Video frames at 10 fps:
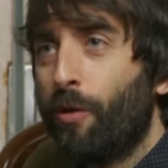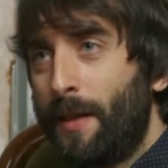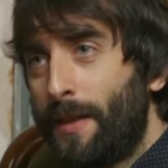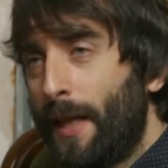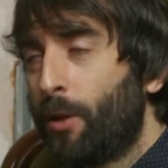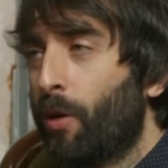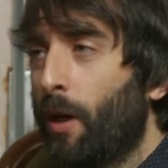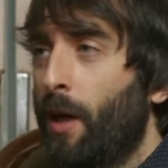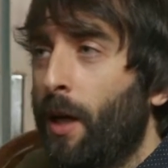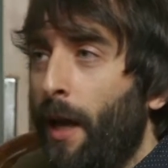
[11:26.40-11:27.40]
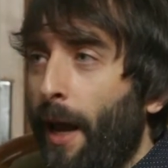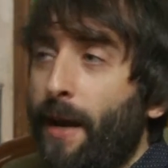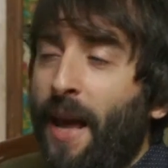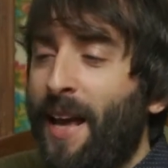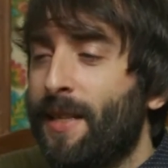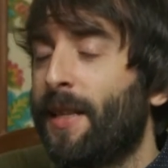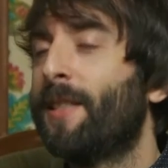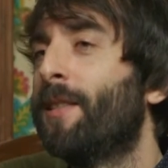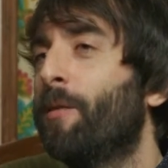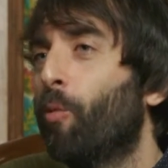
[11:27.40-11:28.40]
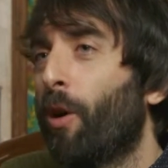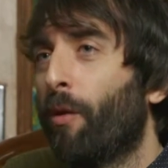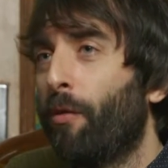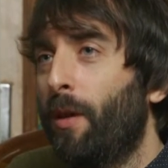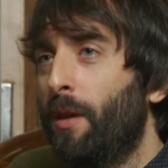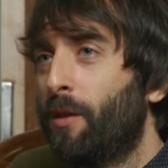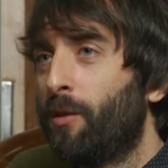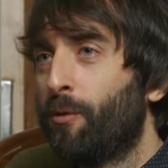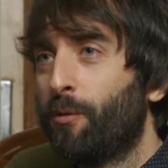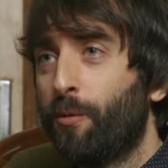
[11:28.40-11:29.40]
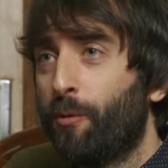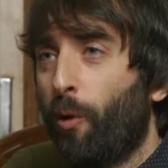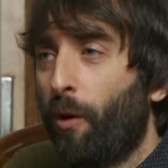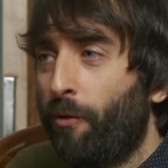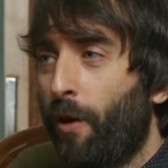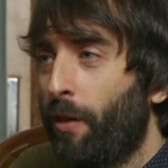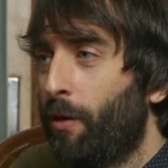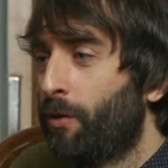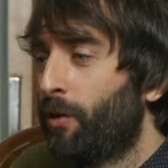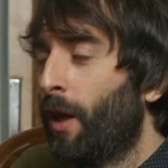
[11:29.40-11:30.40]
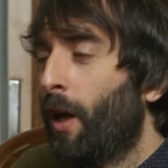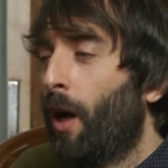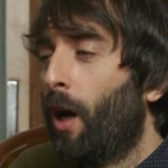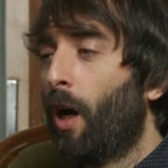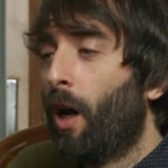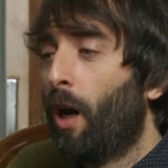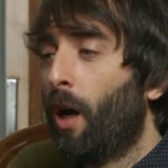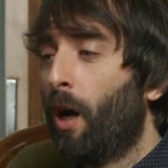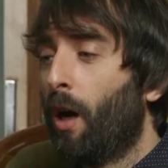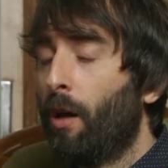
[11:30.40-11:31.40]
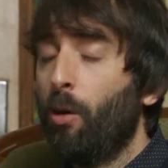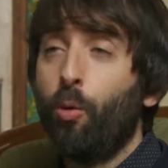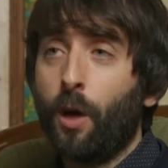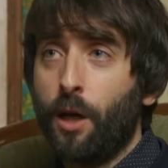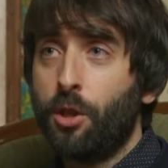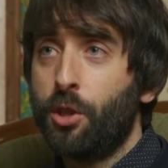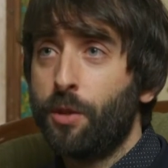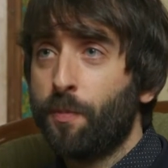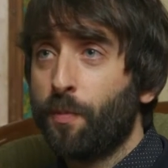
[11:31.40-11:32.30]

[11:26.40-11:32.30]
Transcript: etc., and has as one of its forefathers Lukács.